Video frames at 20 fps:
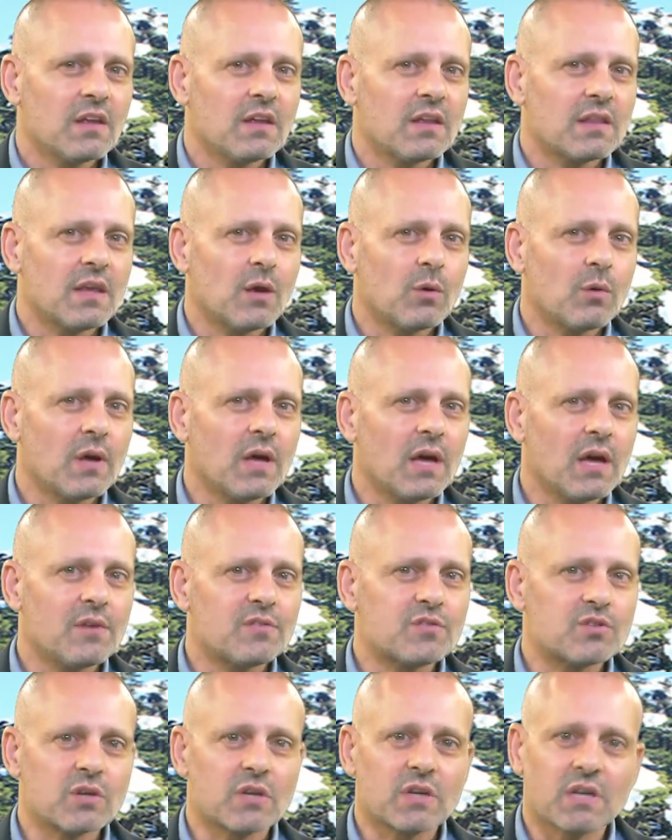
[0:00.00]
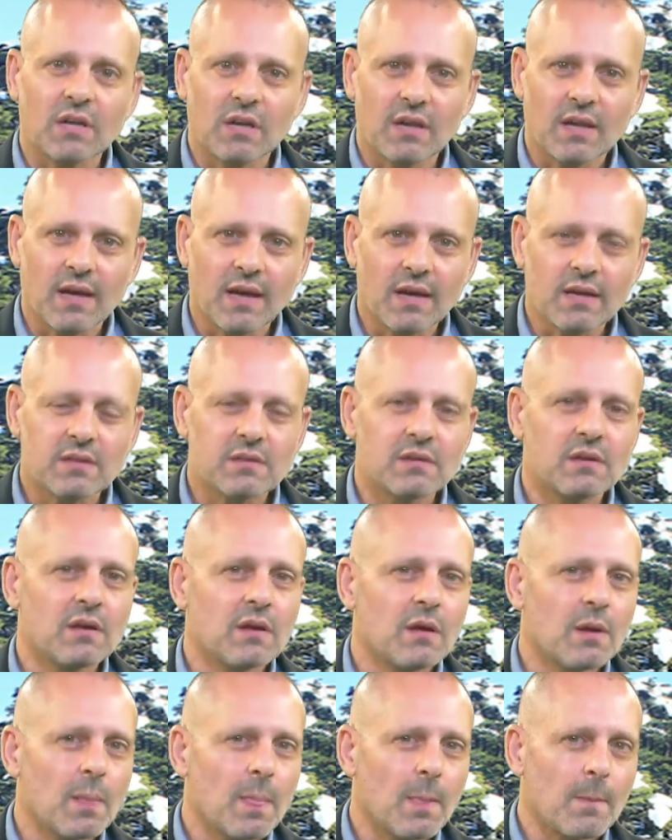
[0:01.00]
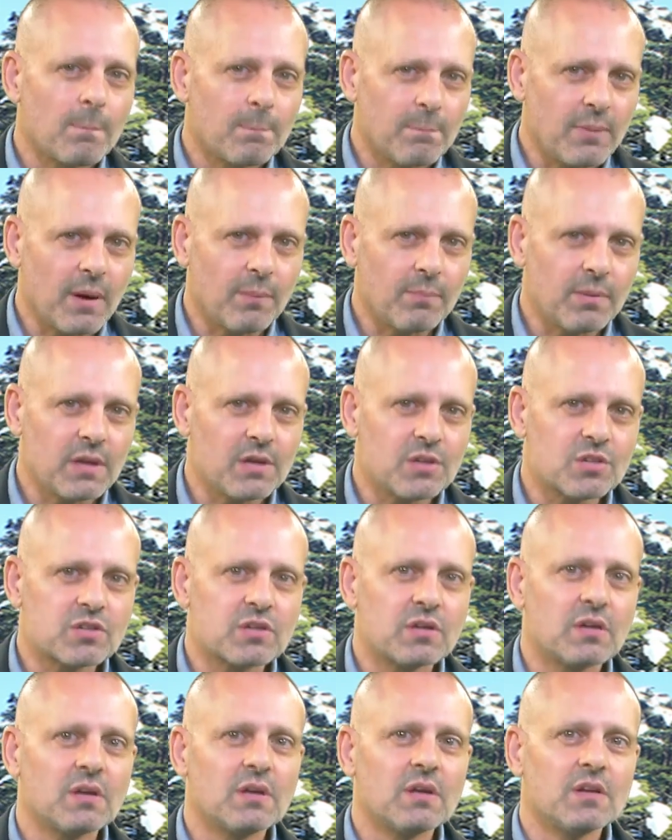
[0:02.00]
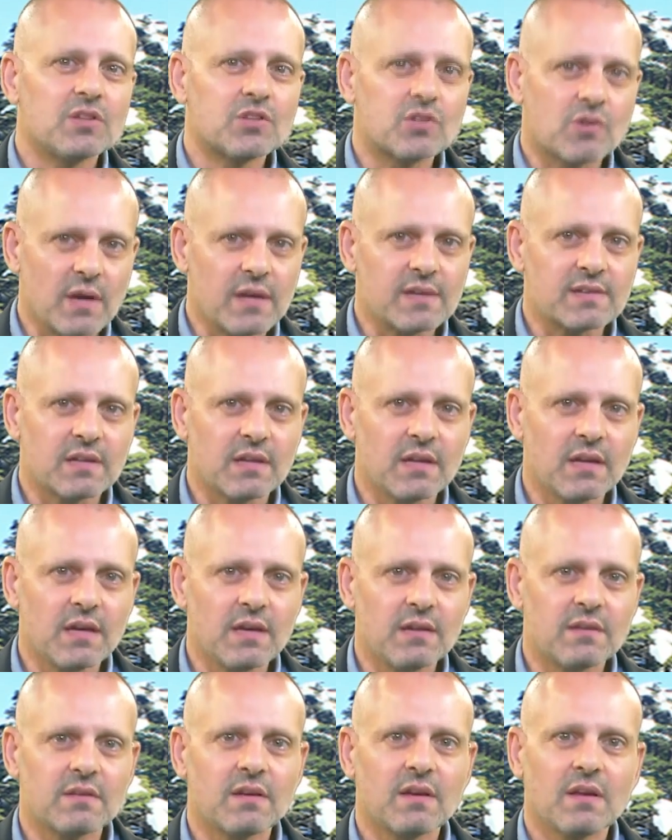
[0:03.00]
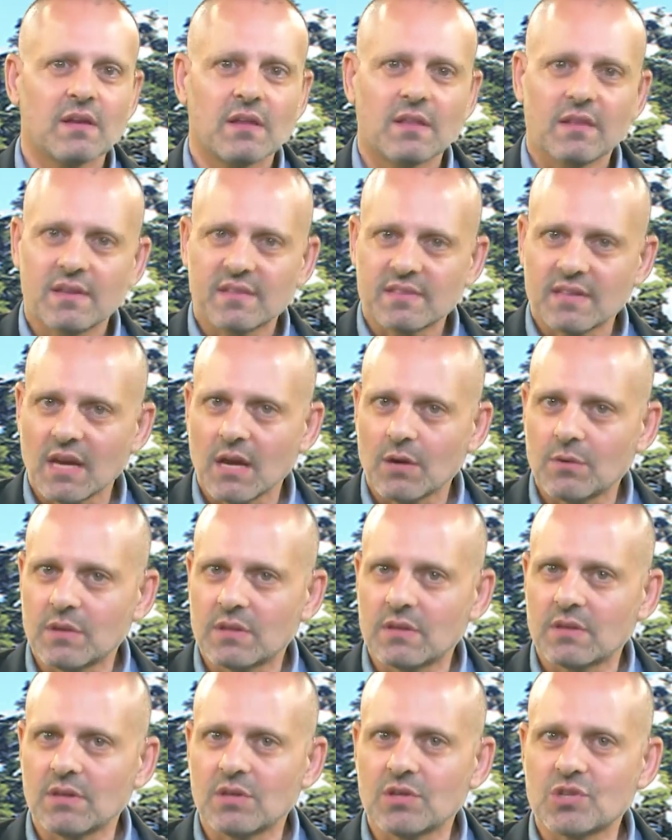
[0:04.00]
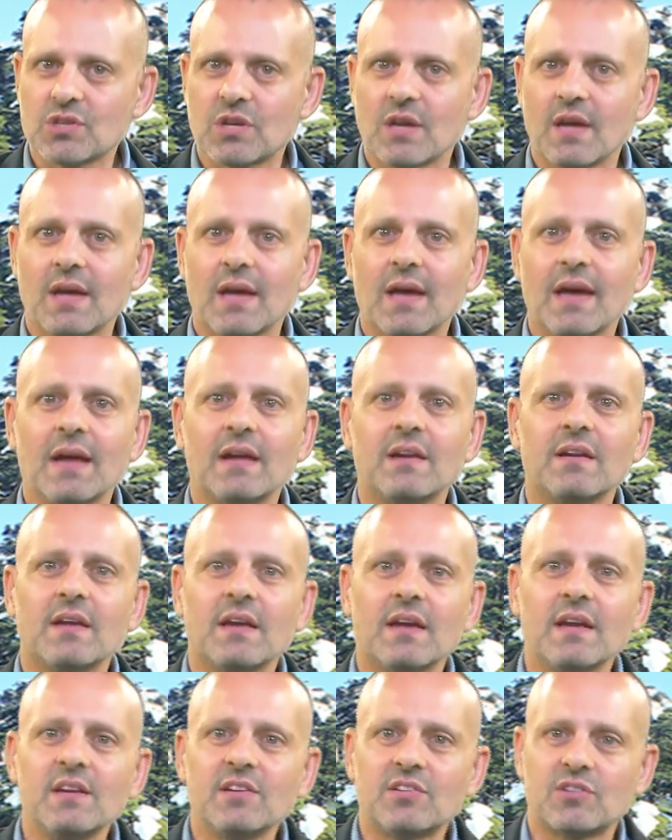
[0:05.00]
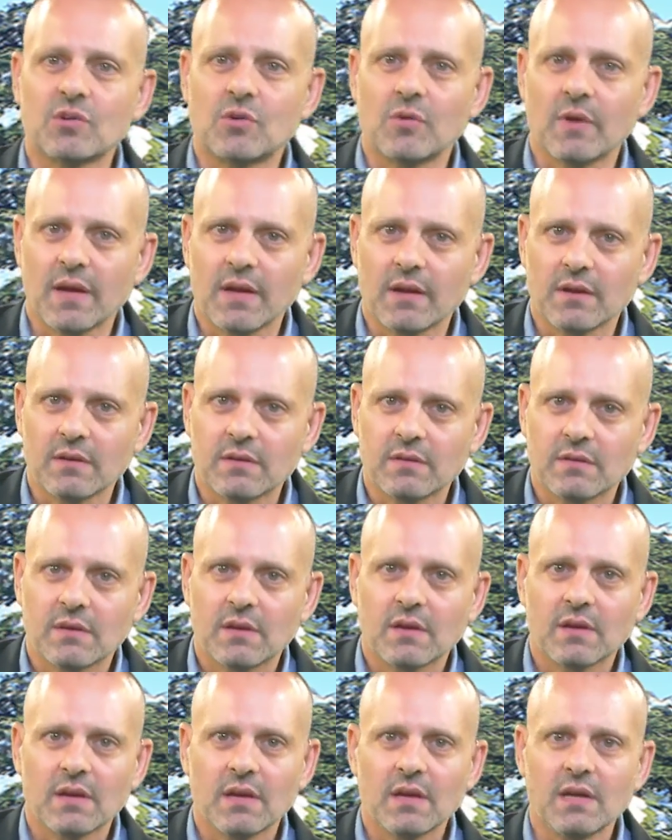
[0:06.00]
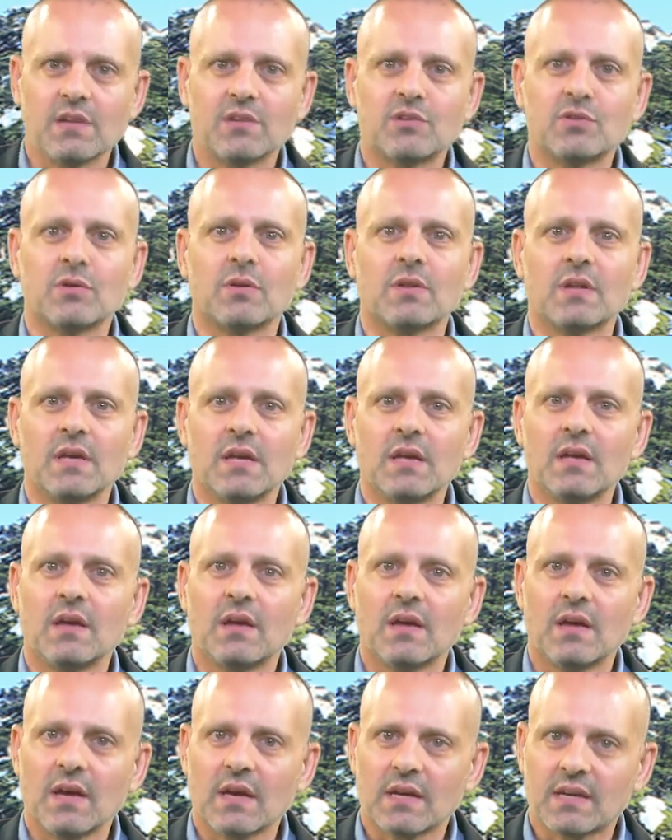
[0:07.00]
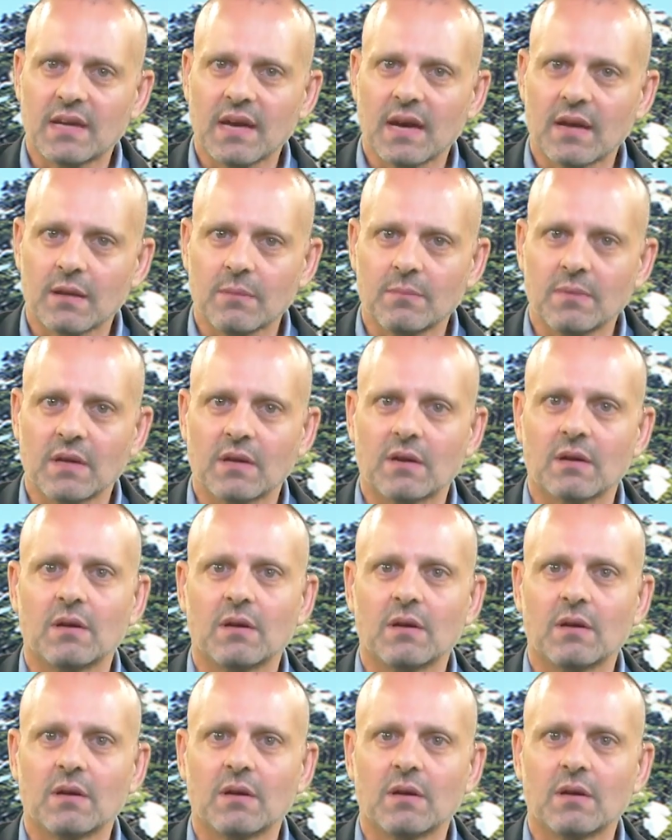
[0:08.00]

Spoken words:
They will have to collect, publish, translate this heritage and integrate it into the academic